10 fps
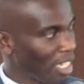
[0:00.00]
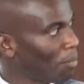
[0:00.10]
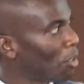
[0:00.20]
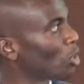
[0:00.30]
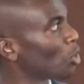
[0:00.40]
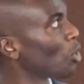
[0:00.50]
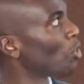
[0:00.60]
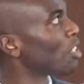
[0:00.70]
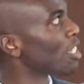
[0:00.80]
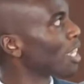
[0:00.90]
I'm going to show
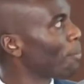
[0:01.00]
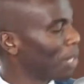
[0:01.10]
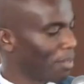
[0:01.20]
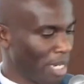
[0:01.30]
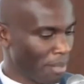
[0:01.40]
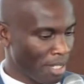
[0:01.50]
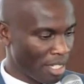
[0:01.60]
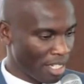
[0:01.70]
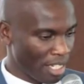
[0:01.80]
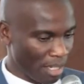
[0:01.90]
you this campaign management
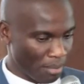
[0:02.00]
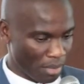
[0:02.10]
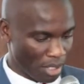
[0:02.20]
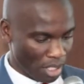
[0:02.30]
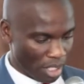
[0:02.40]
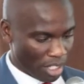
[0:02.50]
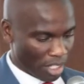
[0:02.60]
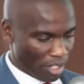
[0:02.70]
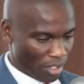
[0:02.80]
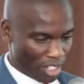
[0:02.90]
system.
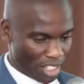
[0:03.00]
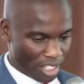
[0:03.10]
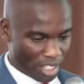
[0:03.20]
Sorry.